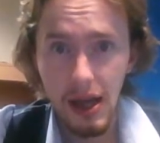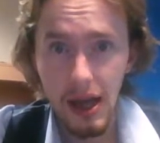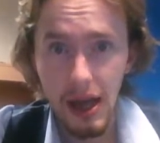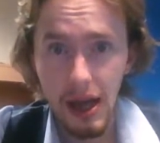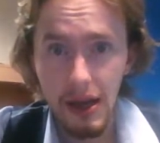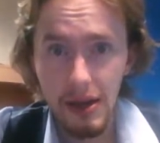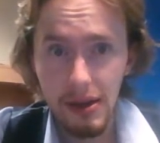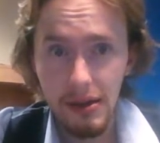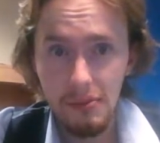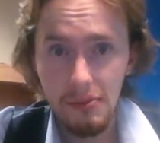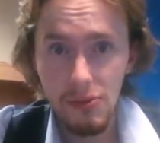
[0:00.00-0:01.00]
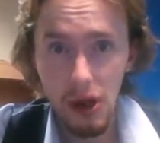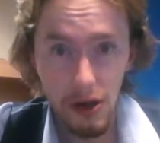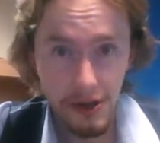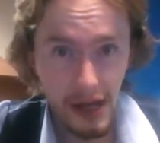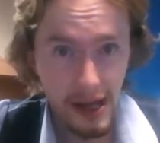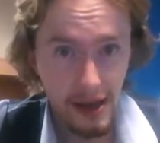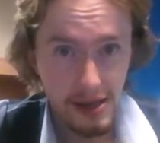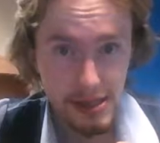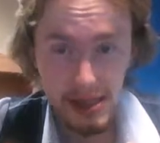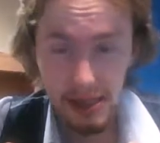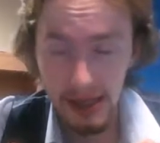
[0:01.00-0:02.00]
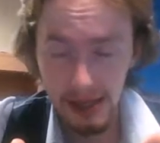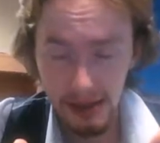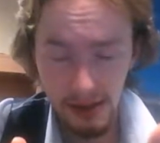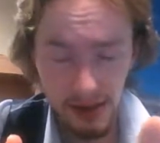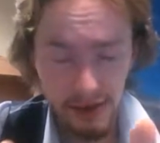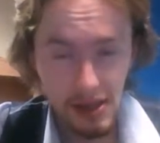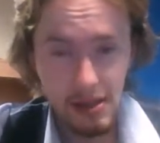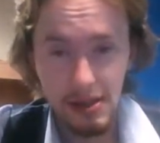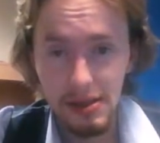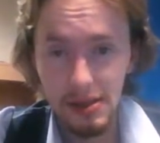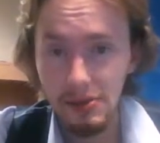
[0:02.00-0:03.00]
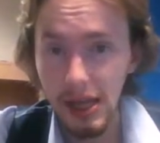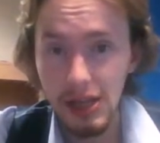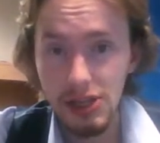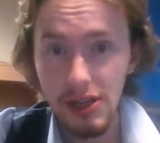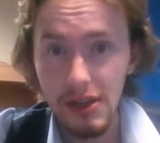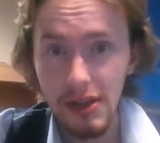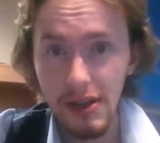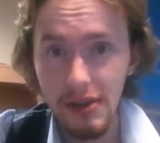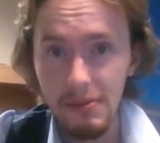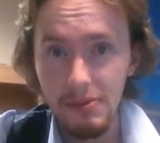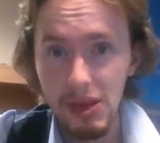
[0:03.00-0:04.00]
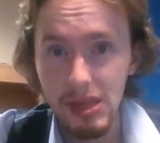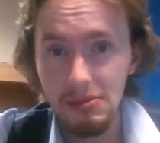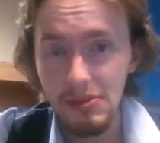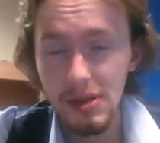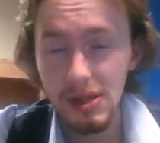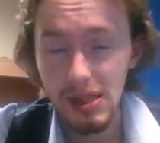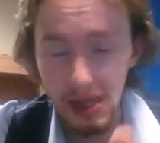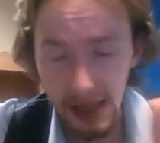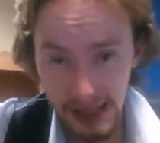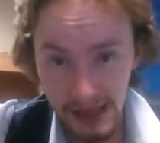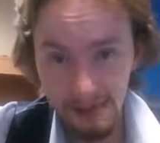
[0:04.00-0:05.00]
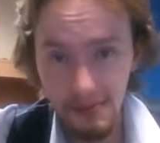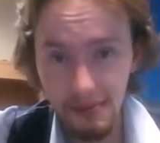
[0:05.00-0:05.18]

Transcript: I'm not gonna give it to an agent or anything because it's it's a